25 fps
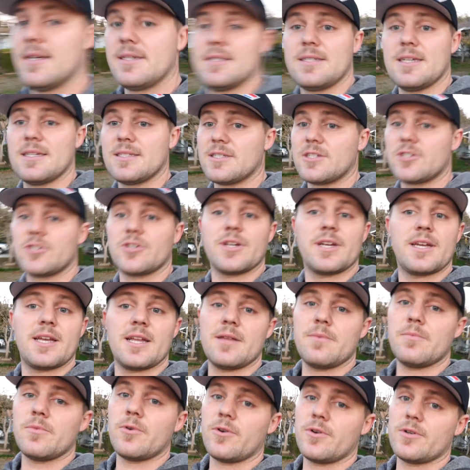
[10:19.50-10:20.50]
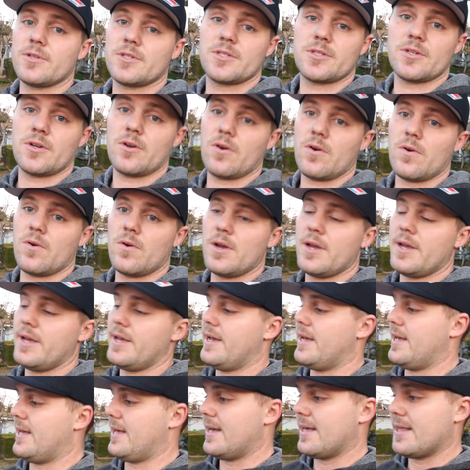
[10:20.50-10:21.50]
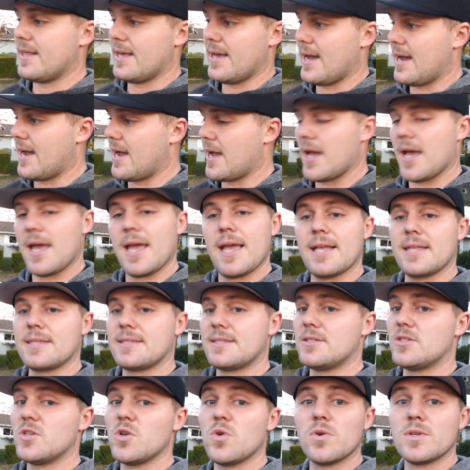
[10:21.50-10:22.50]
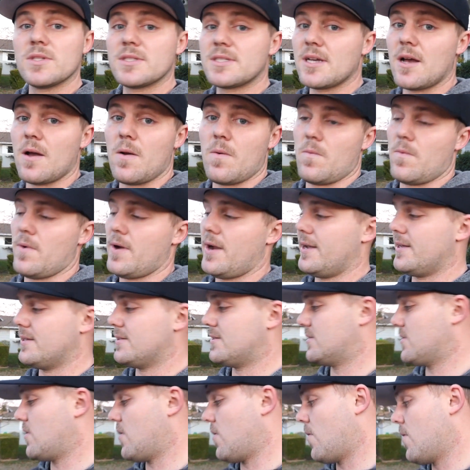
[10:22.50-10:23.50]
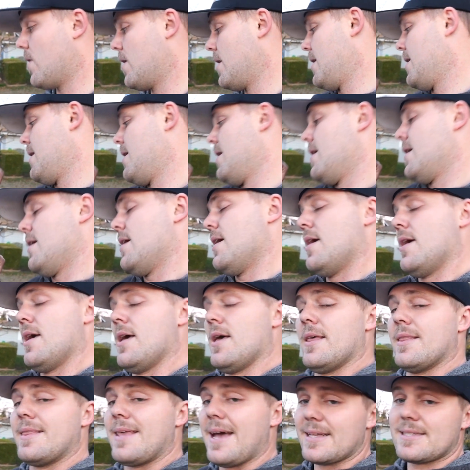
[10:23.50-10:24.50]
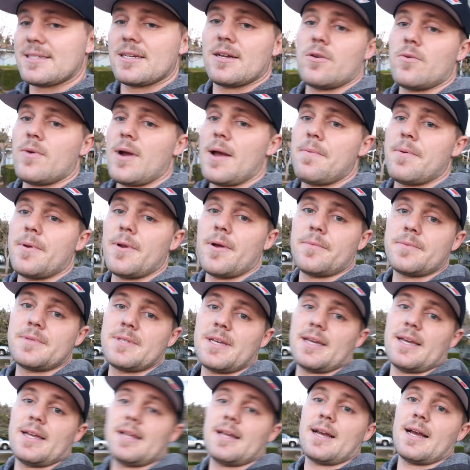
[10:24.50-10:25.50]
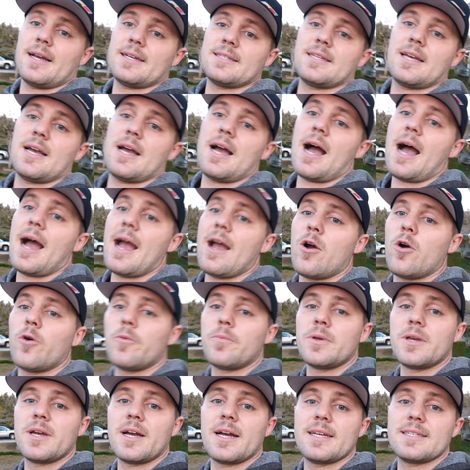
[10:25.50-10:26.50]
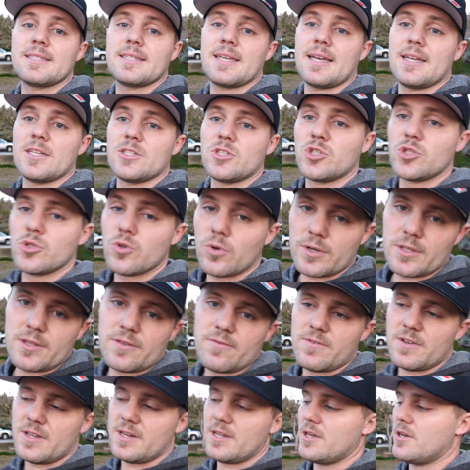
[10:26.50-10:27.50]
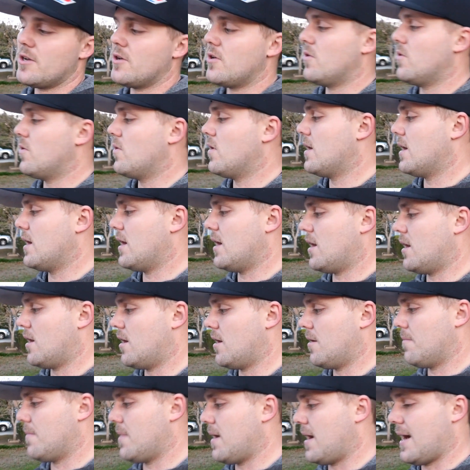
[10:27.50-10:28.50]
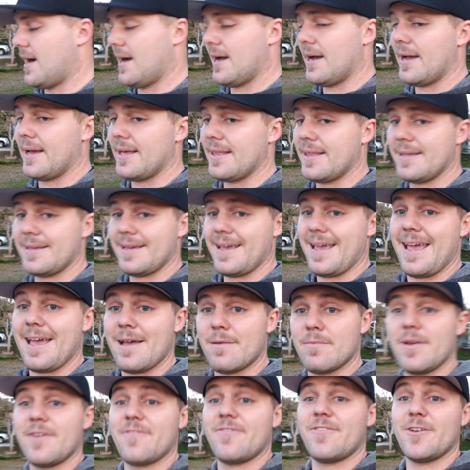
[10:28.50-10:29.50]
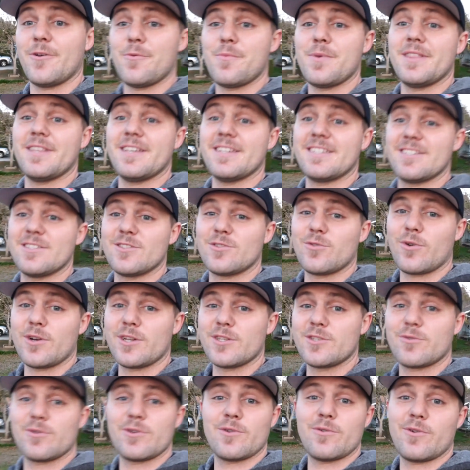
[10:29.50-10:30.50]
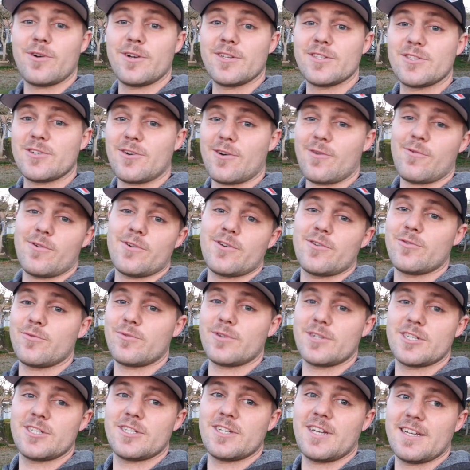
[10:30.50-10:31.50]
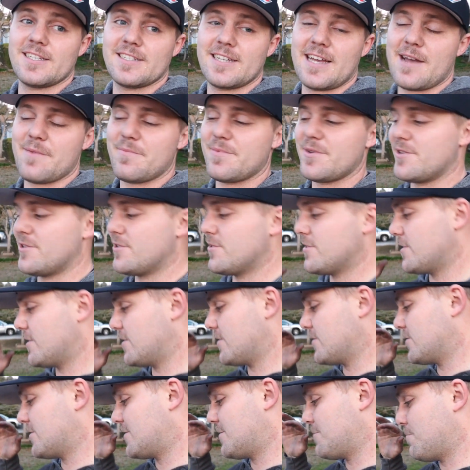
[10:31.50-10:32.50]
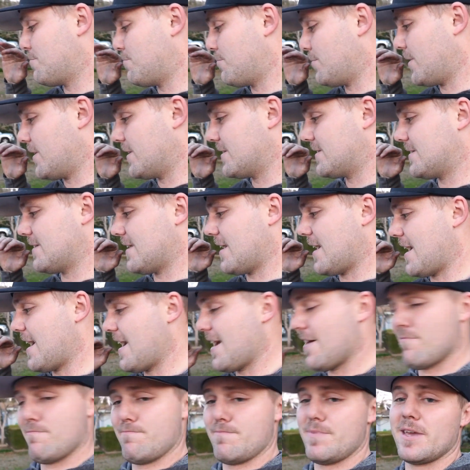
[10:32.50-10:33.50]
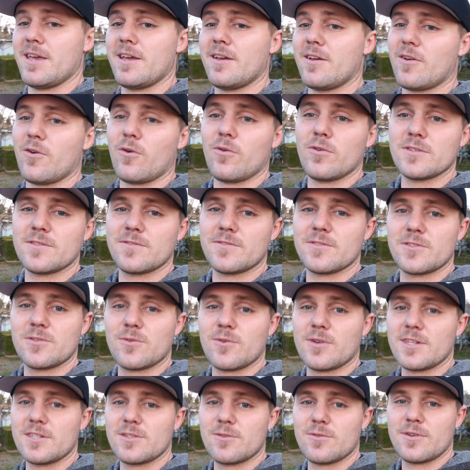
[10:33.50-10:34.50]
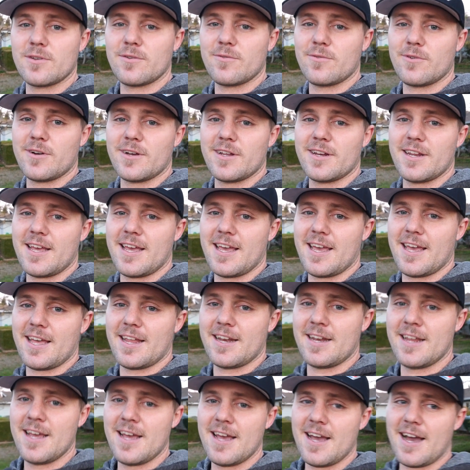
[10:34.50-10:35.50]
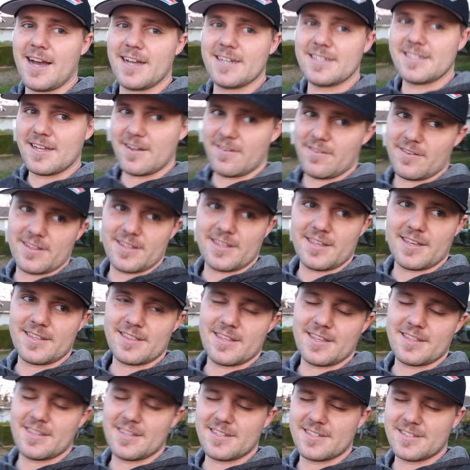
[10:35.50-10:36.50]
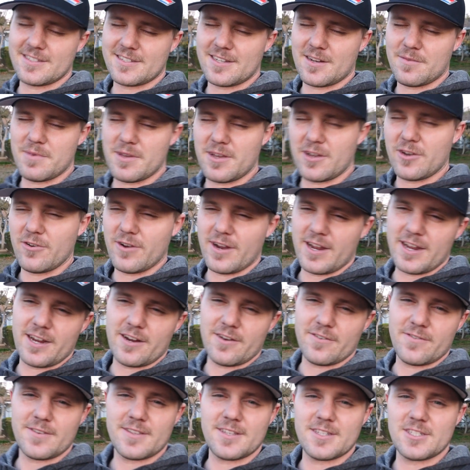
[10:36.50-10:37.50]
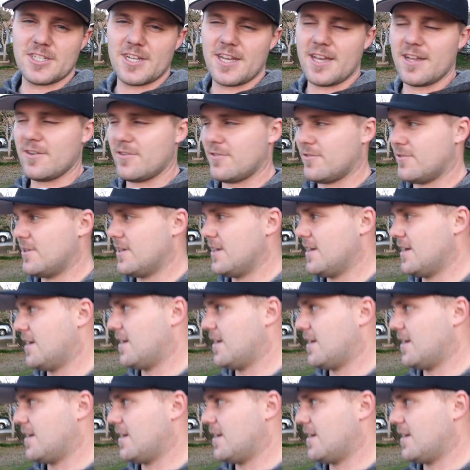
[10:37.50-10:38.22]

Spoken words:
Doesn't creak anymore, so it's doing something right. So that's gonna wrap it up today, hey guys. I hope you guys enjoyed the video. I am filming this in 2021, so I wanted to wish you guys a happy New Year's, but I have big goals for 2021, and I definitely think that this is gonna be a great year for the channel.